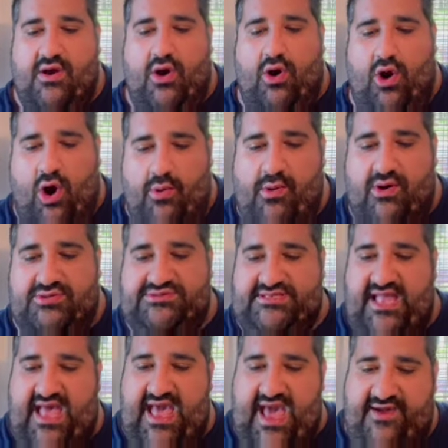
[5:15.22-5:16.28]
Almost
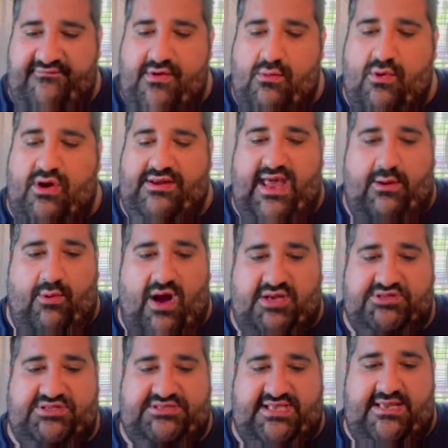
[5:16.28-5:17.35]
everyone that
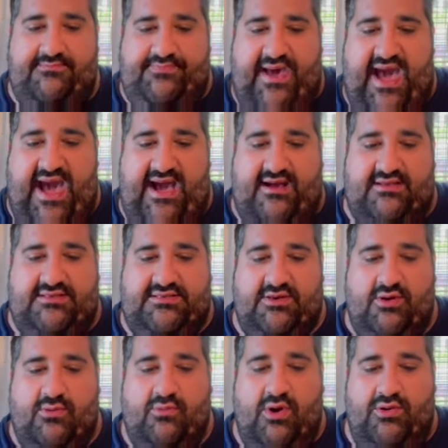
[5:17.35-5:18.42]
watches Impact
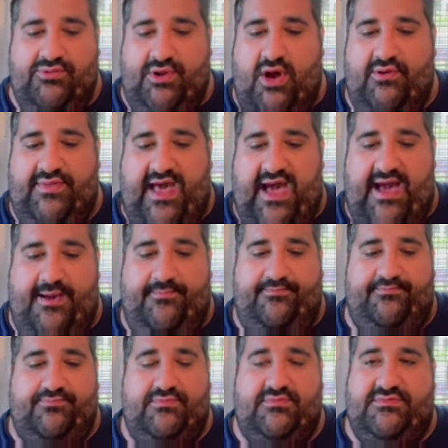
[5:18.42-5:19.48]
will know that
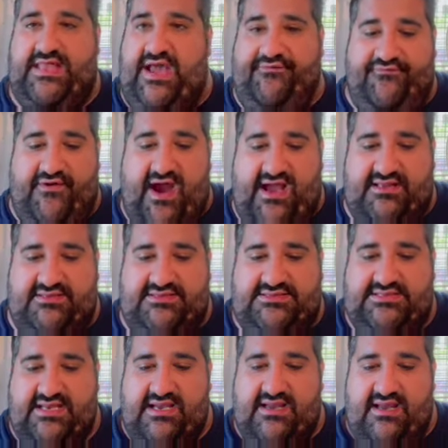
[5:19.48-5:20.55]
they're
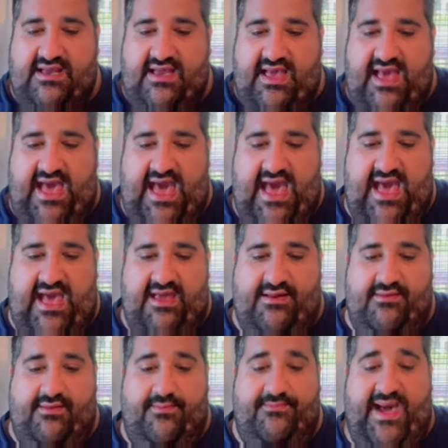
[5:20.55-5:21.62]
friends,
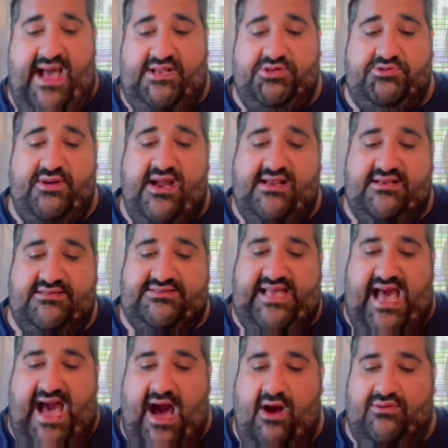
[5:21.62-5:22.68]
and Matt Striker's
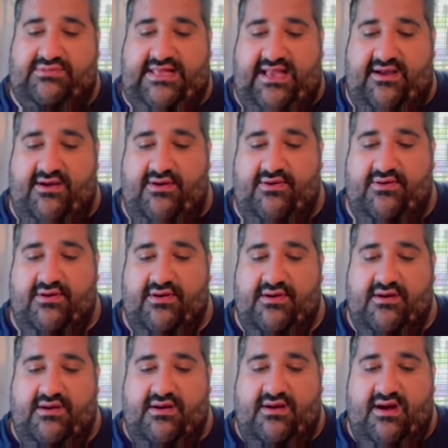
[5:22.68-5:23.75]
out there
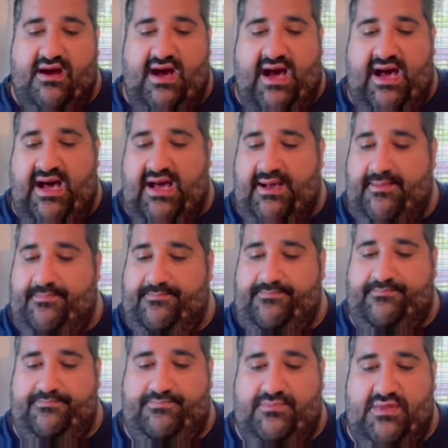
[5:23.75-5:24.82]
uh,
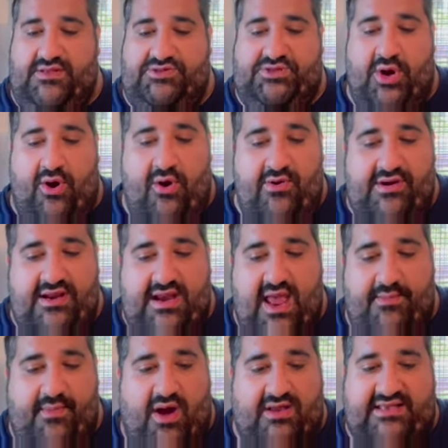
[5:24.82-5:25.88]
turning
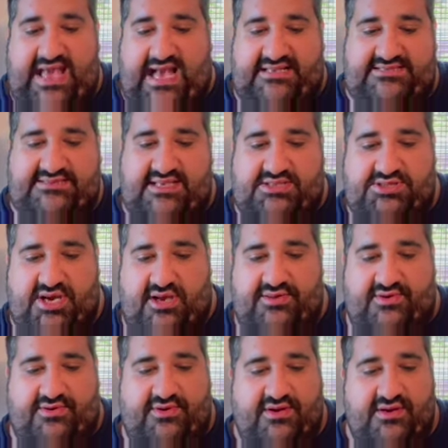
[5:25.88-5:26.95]
them against each
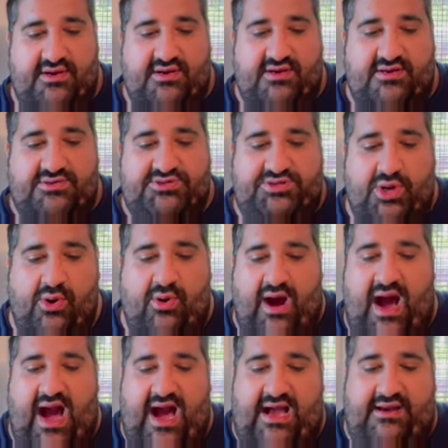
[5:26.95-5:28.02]
other too
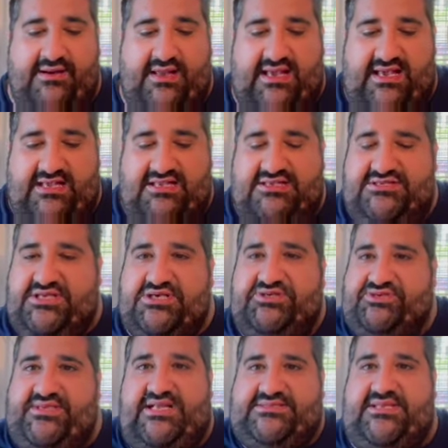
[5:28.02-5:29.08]
hard. It
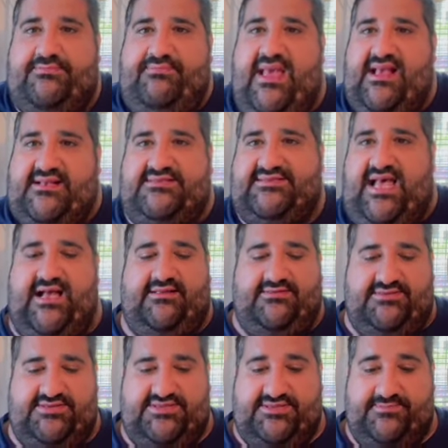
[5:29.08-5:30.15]
just doesn't make
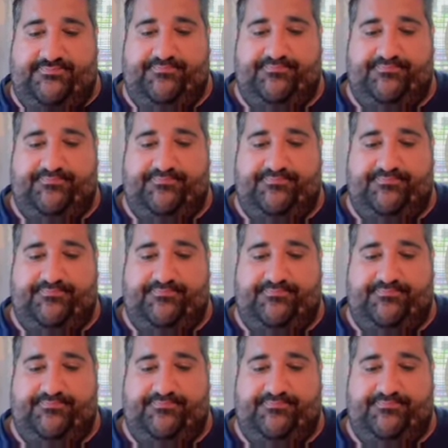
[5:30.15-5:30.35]
sense.